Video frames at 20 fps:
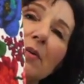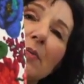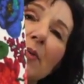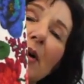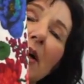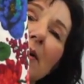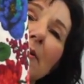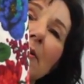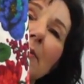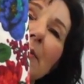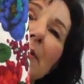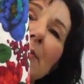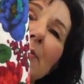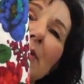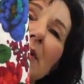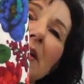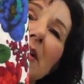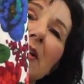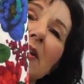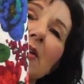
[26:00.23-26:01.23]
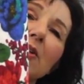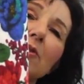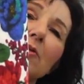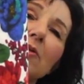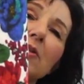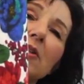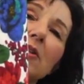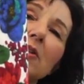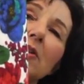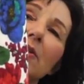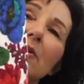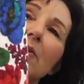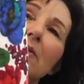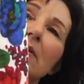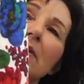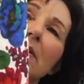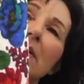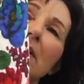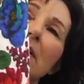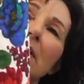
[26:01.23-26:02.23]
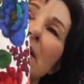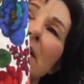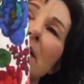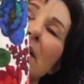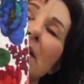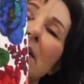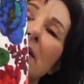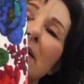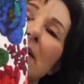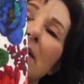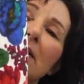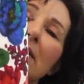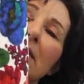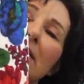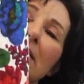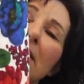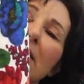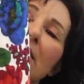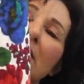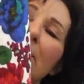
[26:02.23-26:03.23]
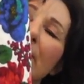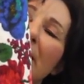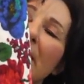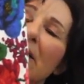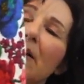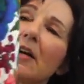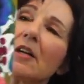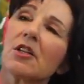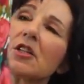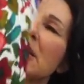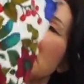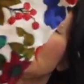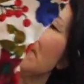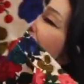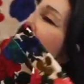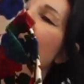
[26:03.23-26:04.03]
would probably be pretty cute too. Oh my gosh, now